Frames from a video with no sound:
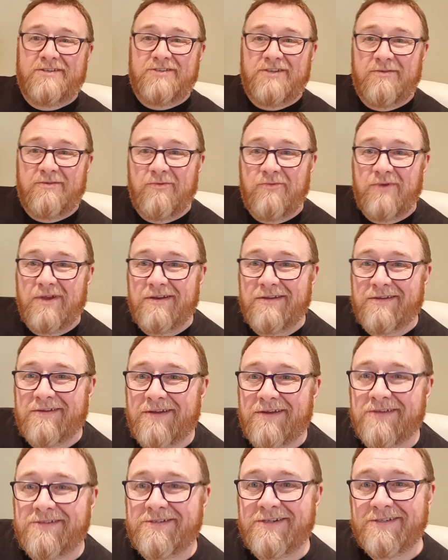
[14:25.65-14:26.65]
Should be wearing
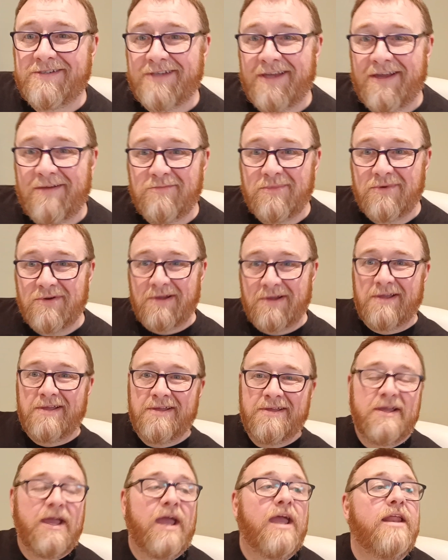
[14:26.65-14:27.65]
crutches, that boy.
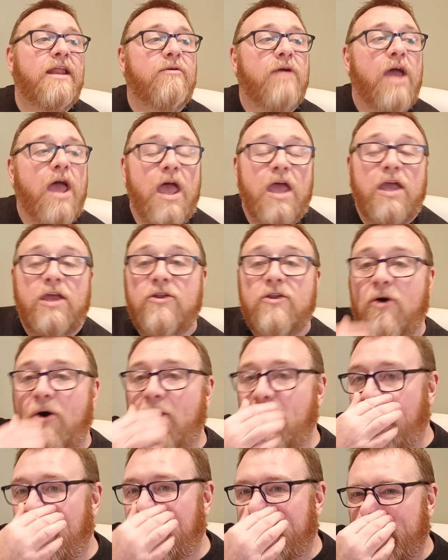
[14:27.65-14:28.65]
Anyway,
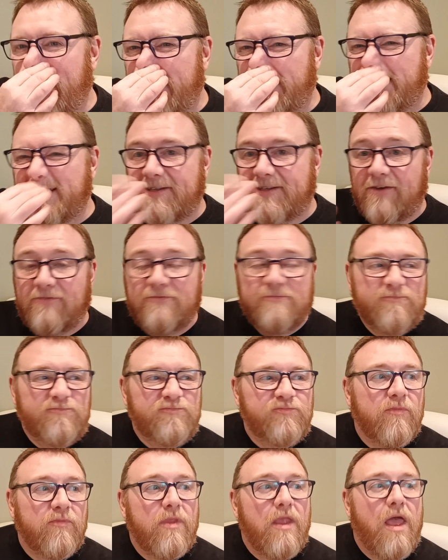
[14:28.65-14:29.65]
all that kind of stuff.
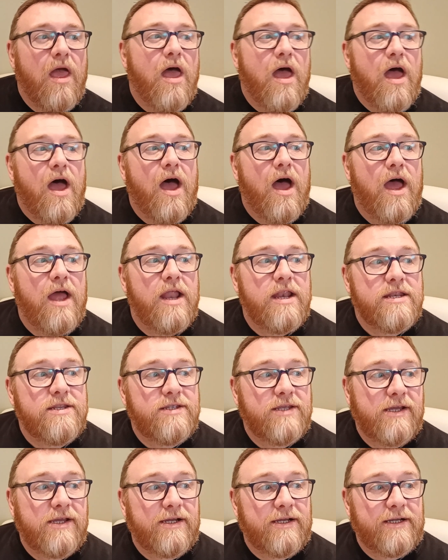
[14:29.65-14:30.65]

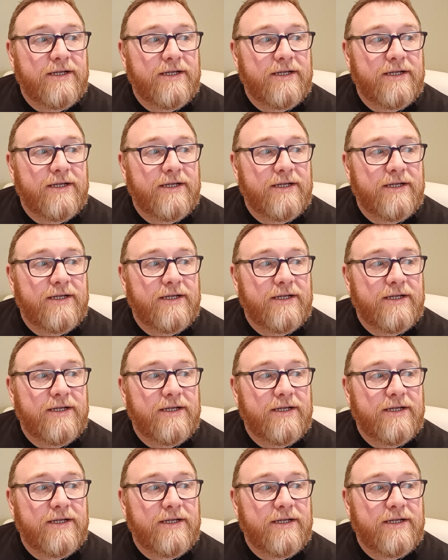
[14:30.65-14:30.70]
And,